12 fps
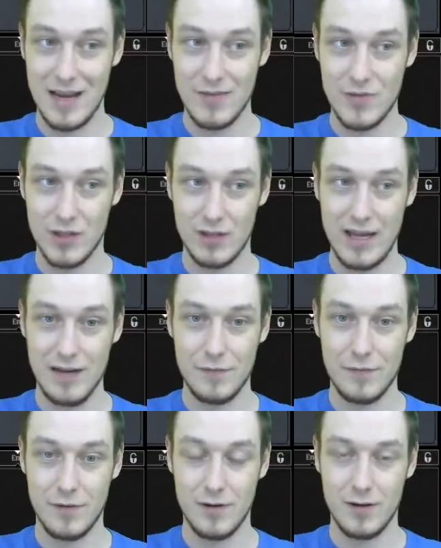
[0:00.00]
the land
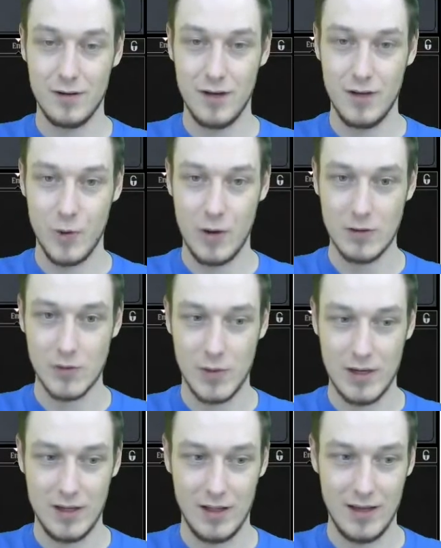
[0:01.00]
for, you know,
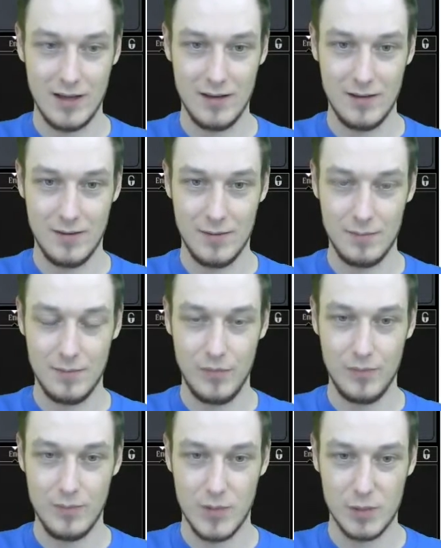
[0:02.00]
Groundswell and
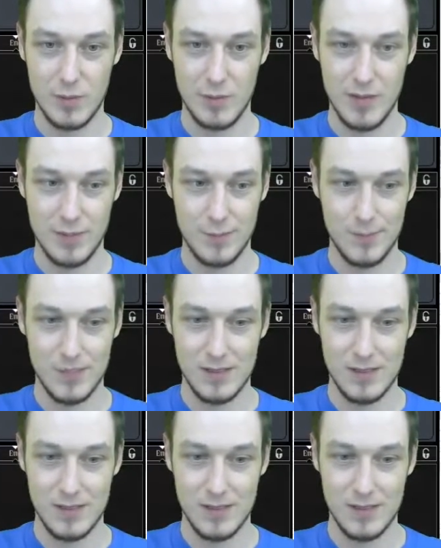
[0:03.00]
multiple pumps.